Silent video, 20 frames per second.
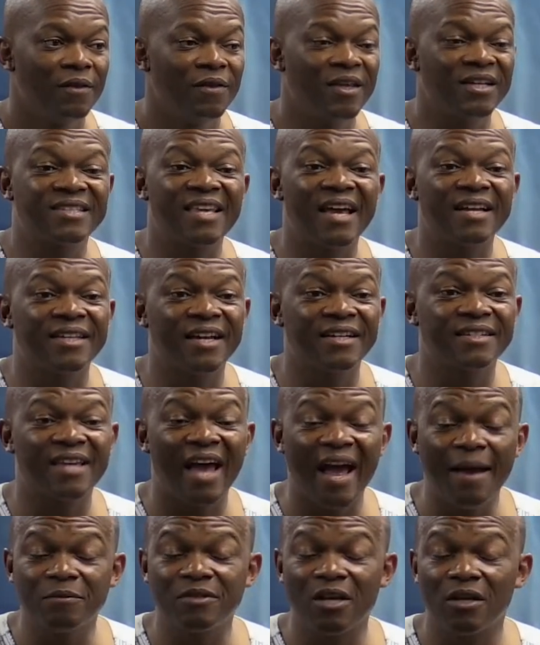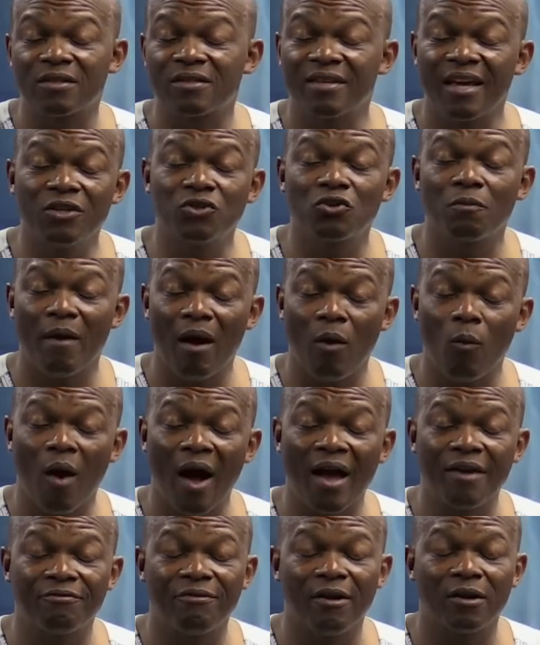There are times I'll say to my
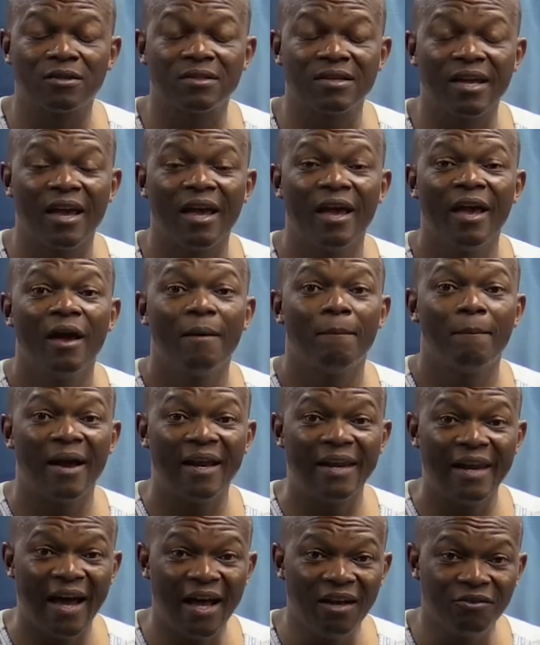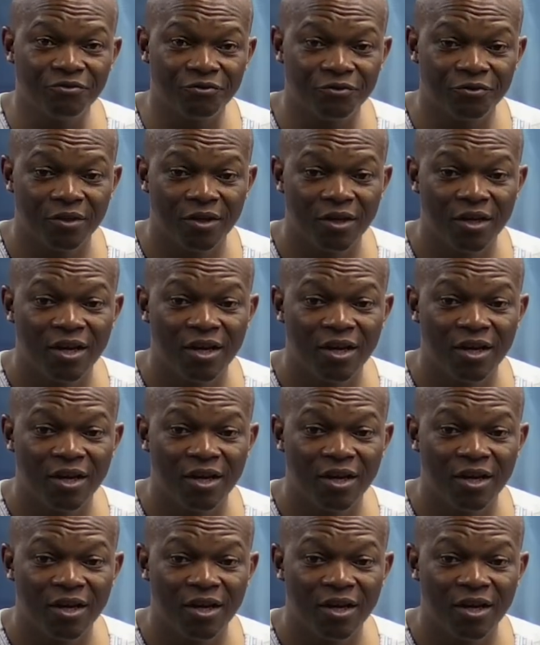wife, I'll say, my love,